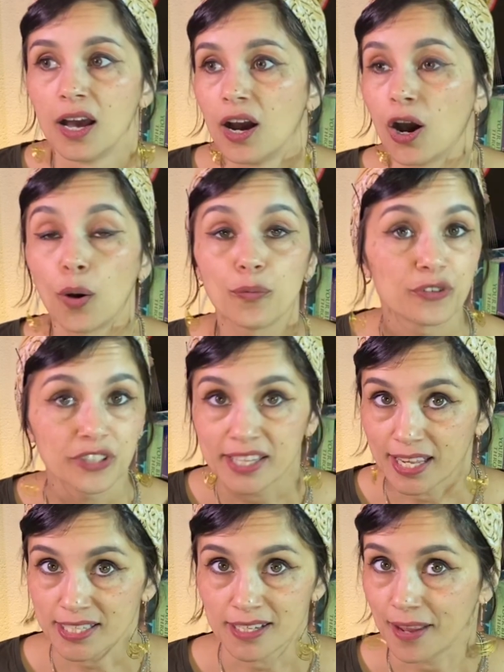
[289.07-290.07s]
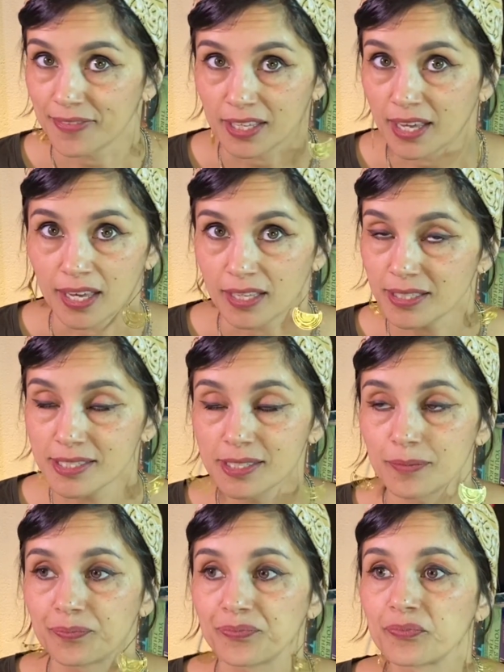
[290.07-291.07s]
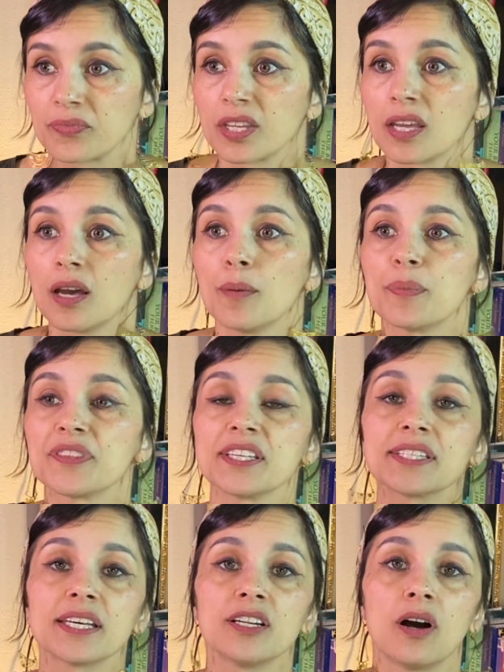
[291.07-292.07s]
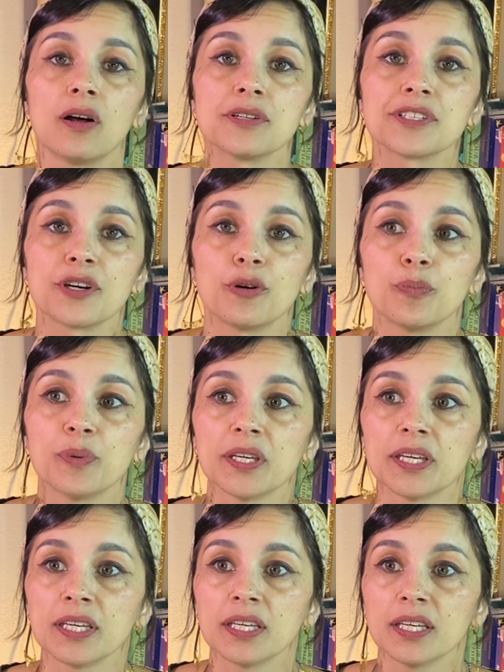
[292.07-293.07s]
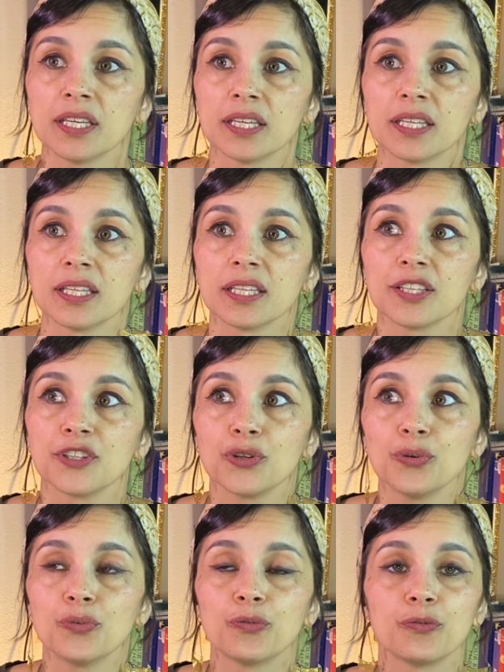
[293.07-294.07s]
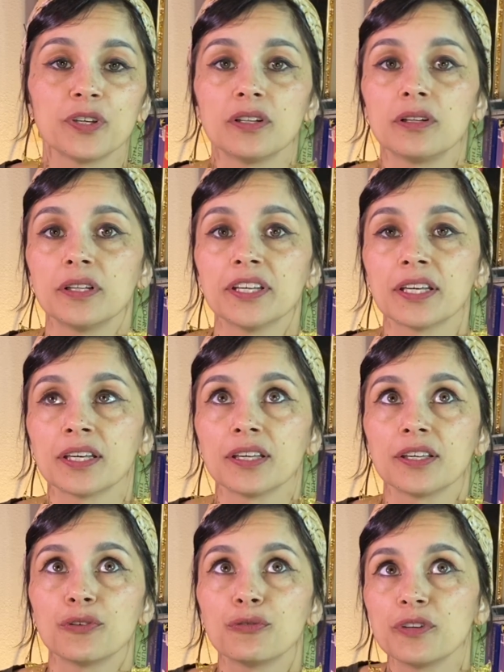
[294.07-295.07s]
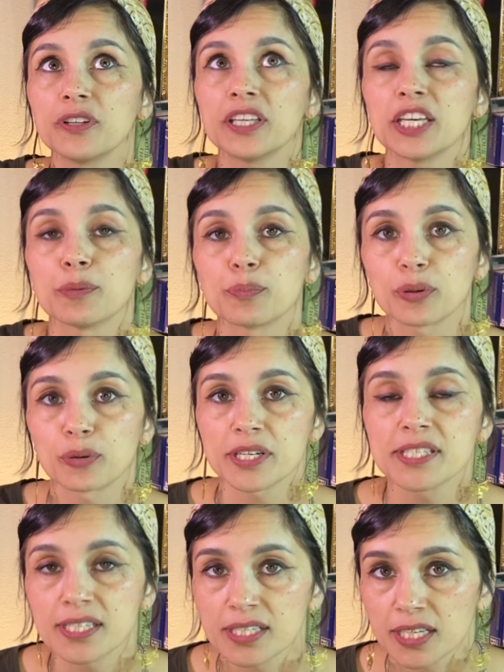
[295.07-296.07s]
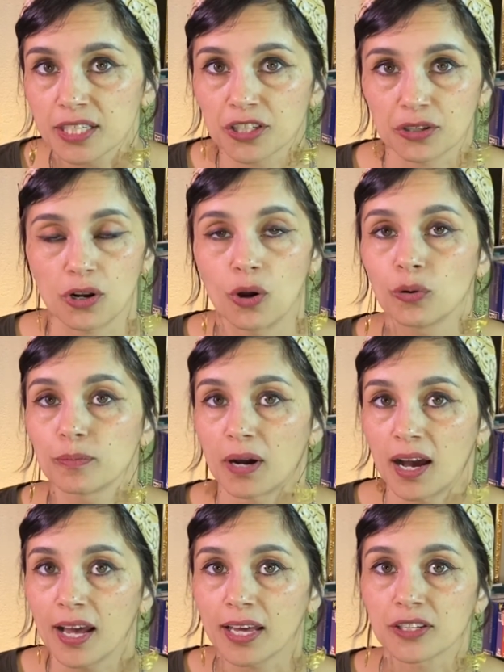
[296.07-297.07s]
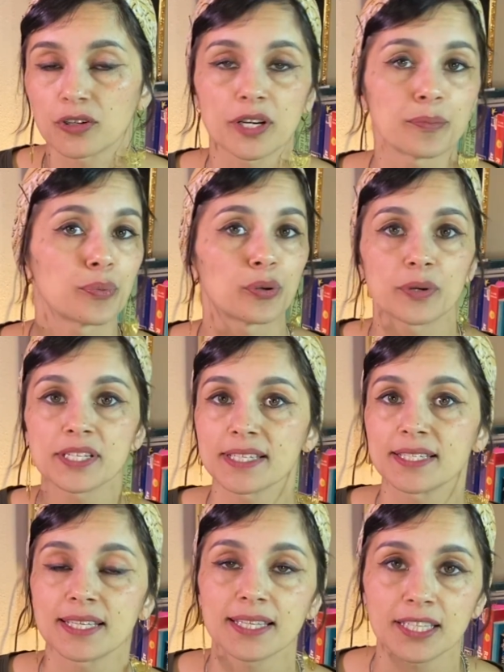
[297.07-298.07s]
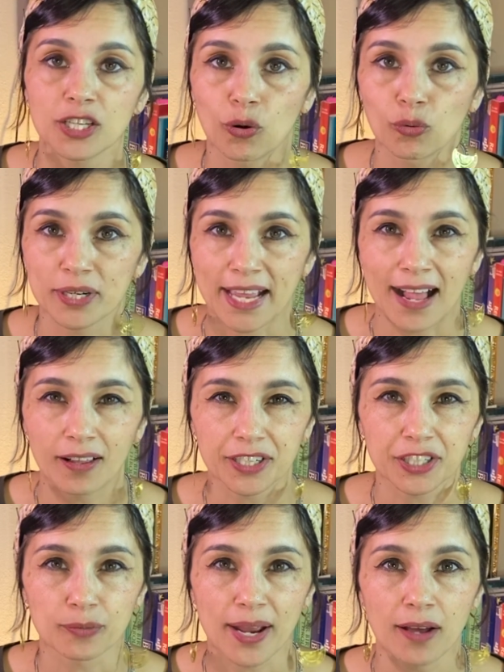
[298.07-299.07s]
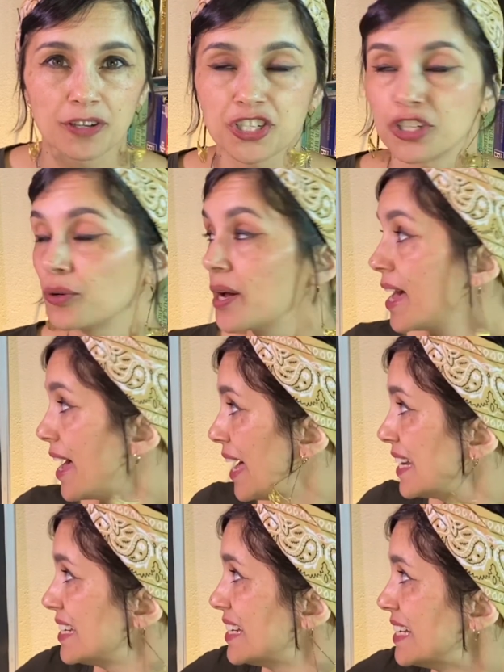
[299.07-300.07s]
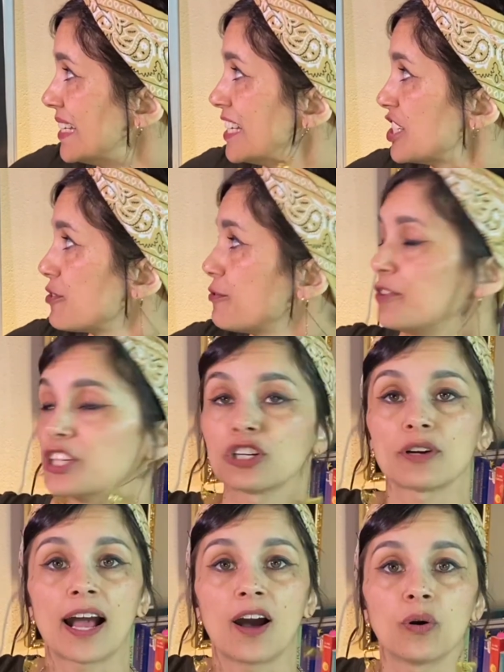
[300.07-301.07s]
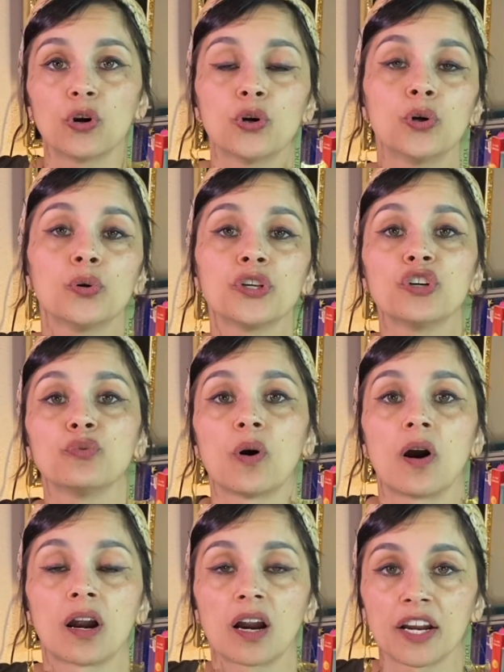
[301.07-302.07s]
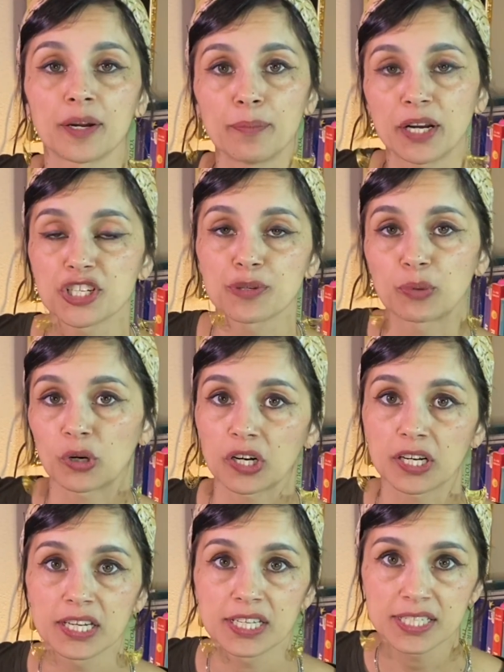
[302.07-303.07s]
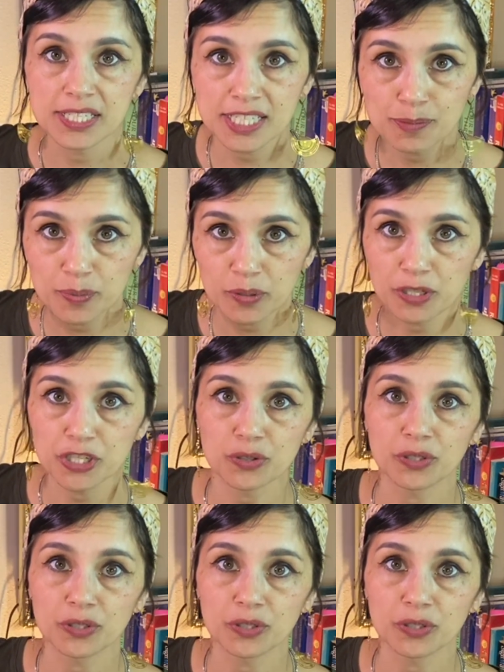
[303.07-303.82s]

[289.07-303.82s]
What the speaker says: Hopefully that's not the case. But this can also be you feeling imprisoned in your own mind or imprisoned in the own reality around you, and needing to figure out who you are on a much more spiritual